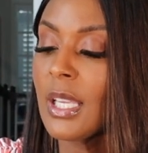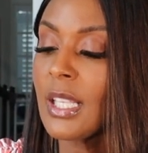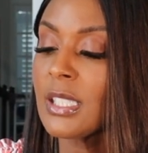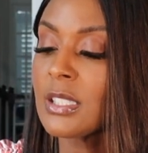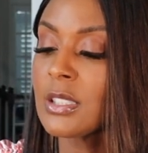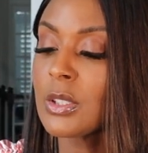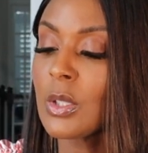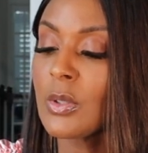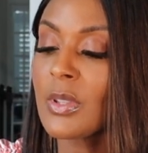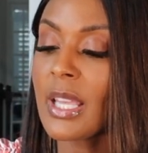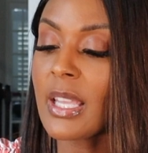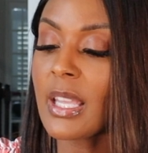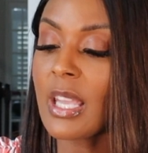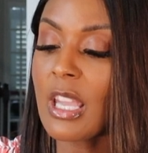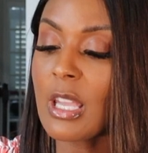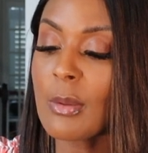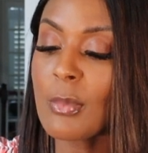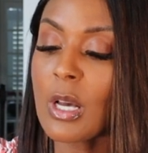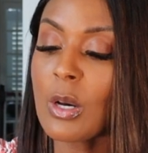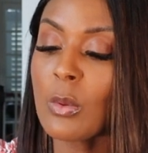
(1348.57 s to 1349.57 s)
And so they
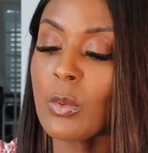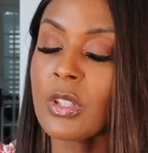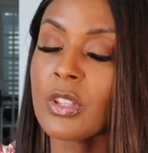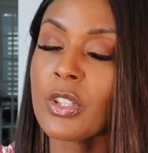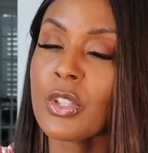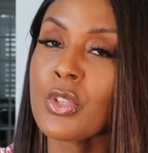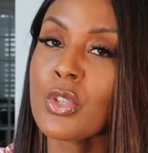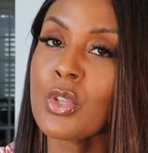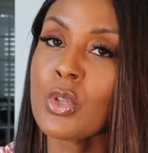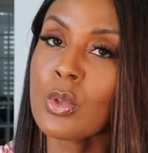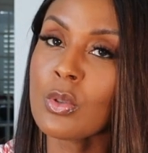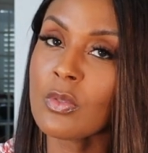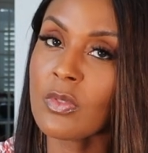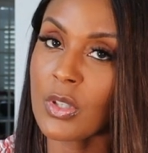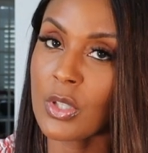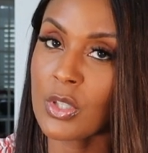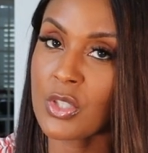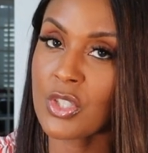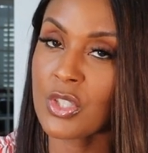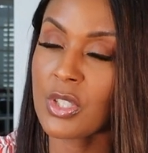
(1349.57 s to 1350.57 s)
came out with the new
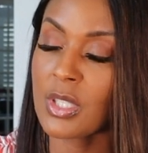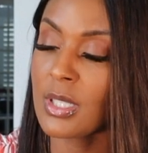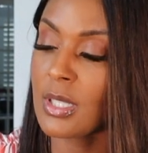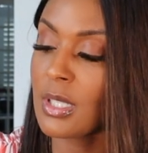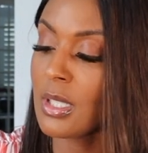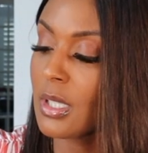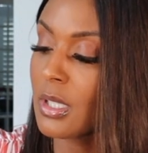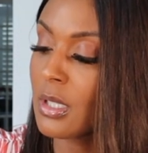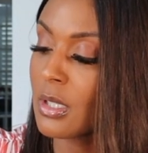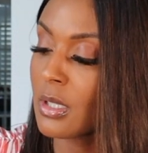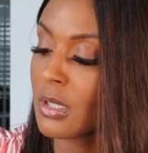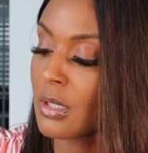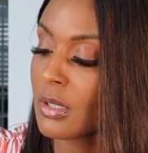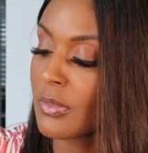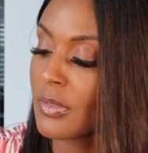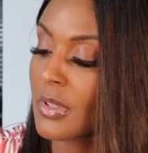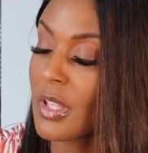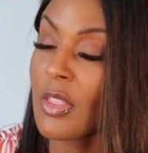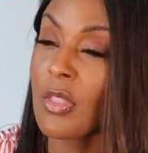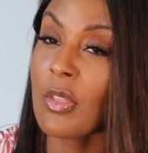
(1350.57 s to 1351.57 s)
version
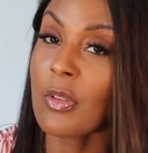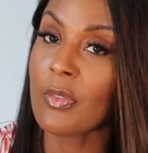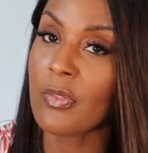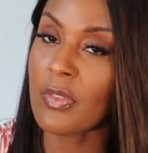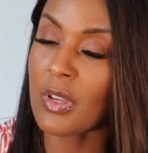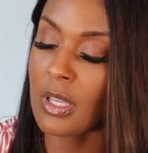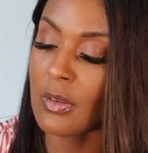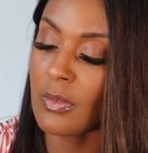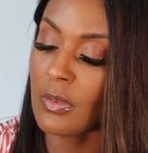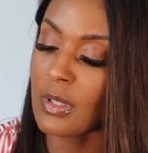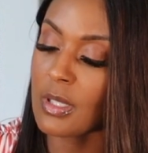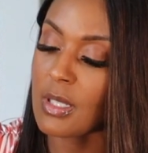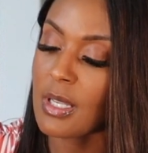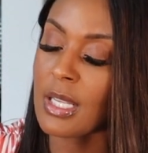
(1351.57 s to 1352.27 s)
of the favorite.